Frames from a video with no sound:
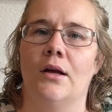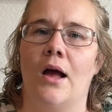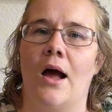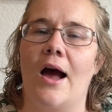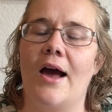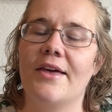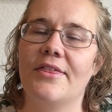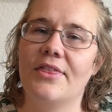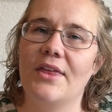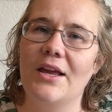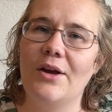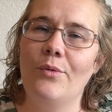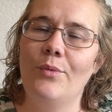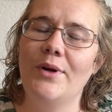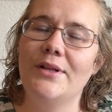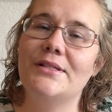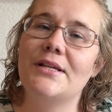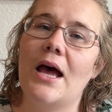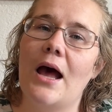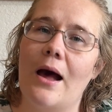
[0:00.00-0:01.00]
I think
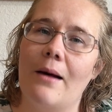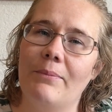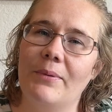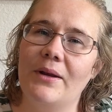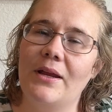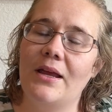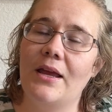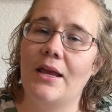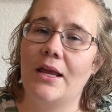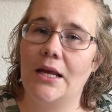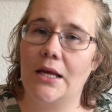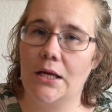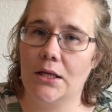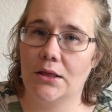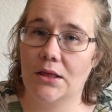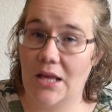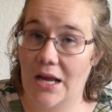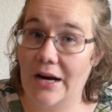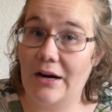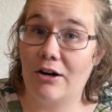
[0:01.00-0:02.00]
what's happening
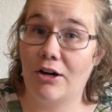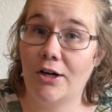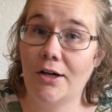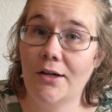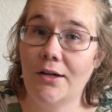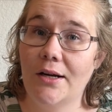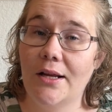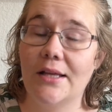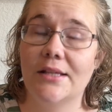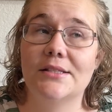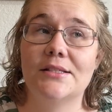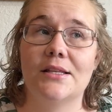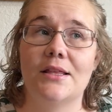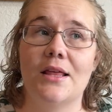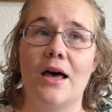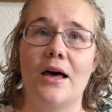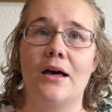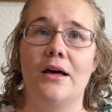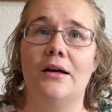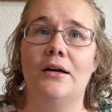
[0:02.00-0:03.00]
there is
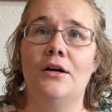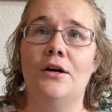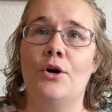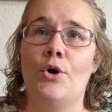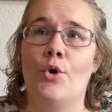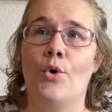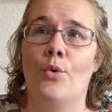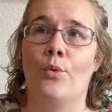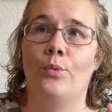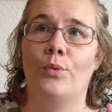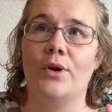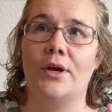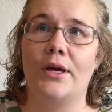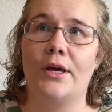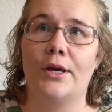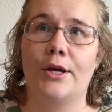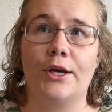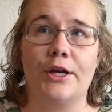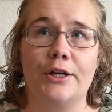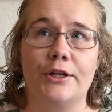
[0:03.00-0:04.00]
that
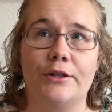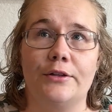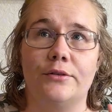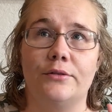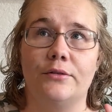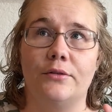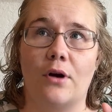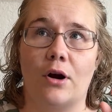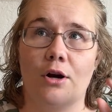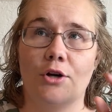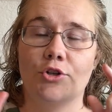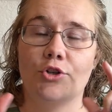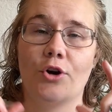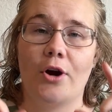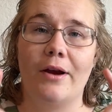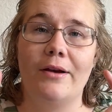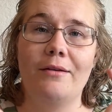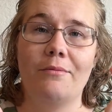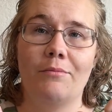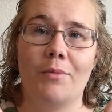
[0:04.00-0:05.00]
we are
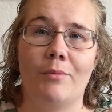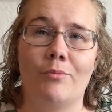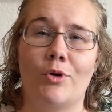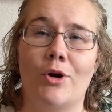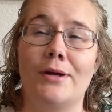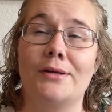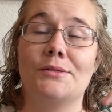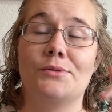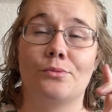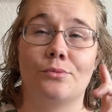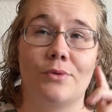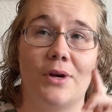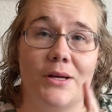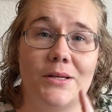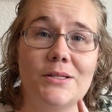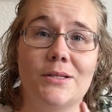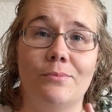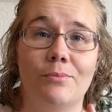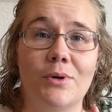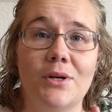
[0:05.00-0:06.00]
trying to memorize
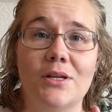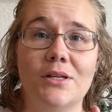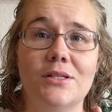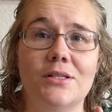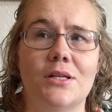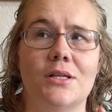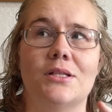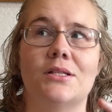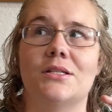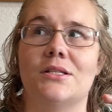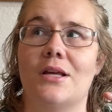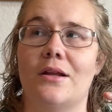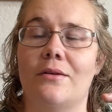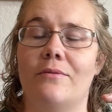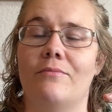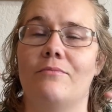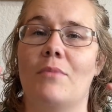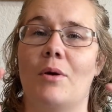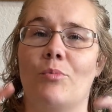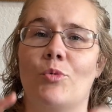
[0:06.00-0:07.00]
recipes instead
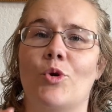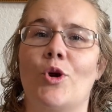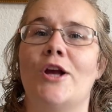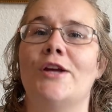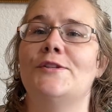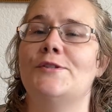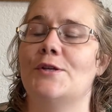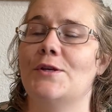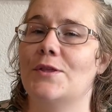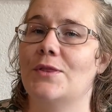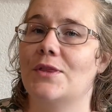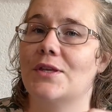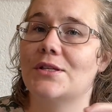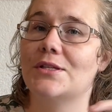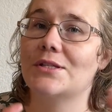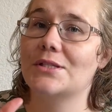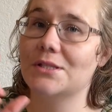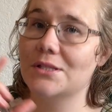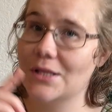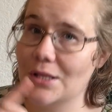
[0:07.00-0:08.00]
of memorizing the
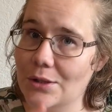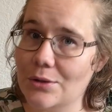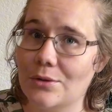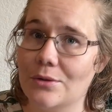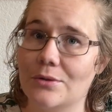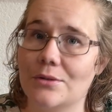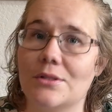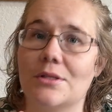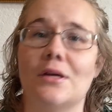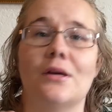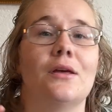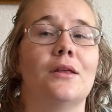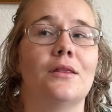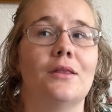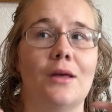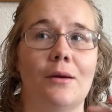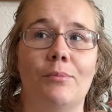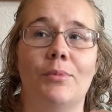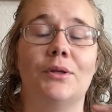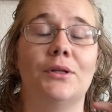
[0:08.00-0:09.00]
skills
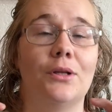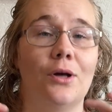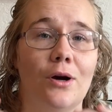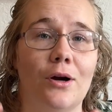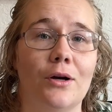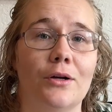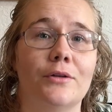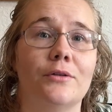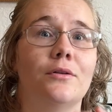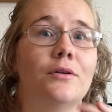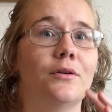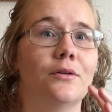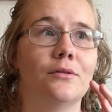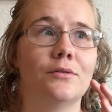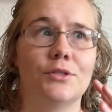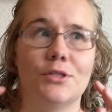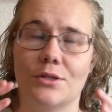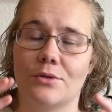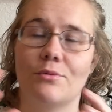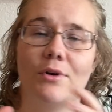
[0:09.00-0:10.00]
that belong
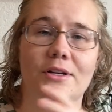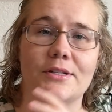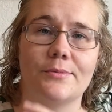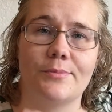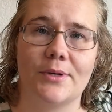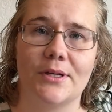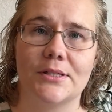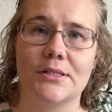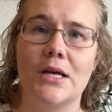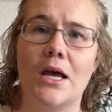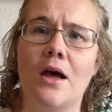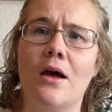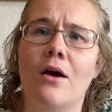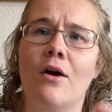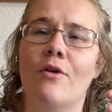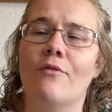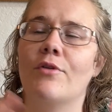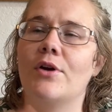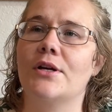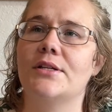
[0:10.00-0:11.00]
to the recipes.
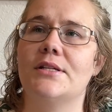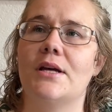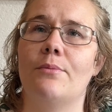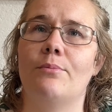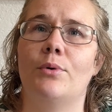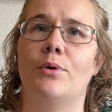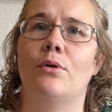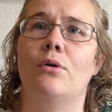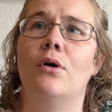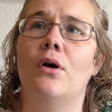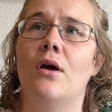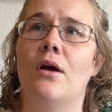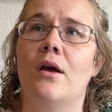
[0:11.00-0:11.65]
For example,